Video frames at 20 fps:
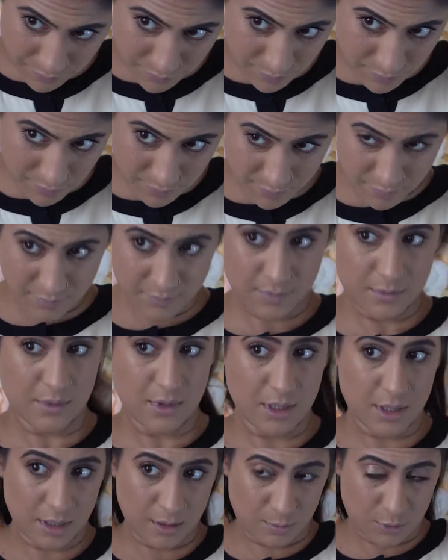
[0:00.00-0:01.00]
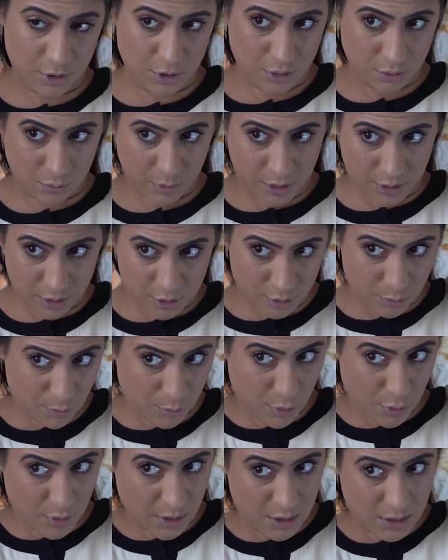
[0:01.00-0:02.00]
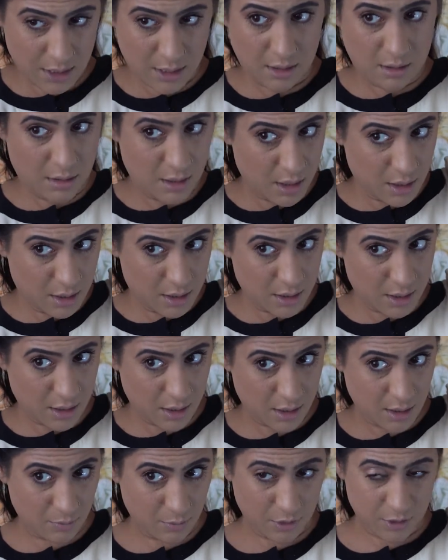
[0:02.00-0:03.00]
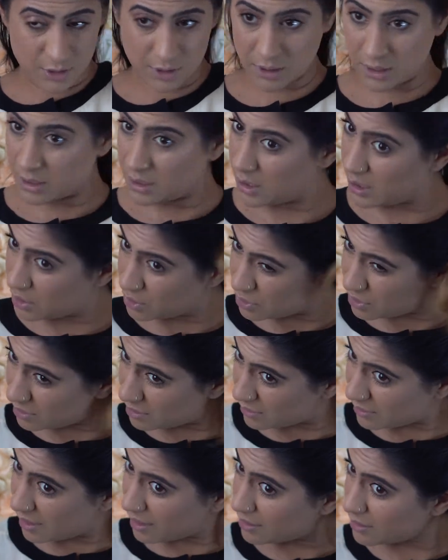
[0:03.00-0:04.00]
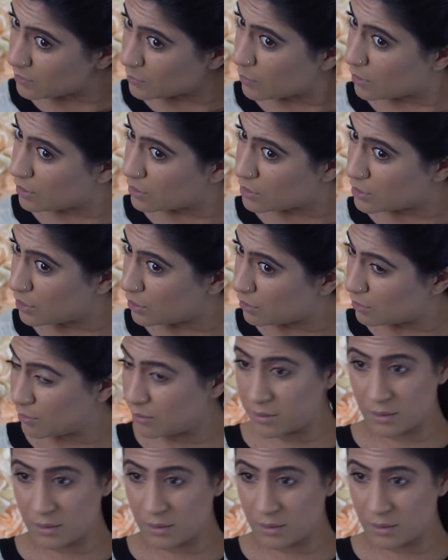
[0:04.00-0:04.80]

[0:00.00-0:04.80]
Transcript: And I'm just going to ponytail this, and I'm also going to heat shield that as well too.